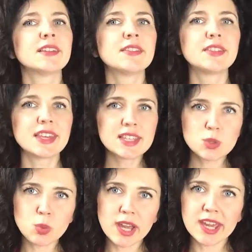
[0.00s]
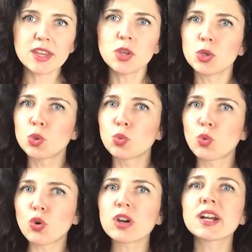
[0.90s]
This way you
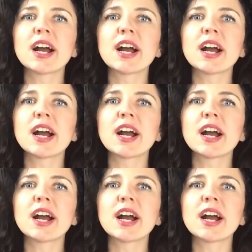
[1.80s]
work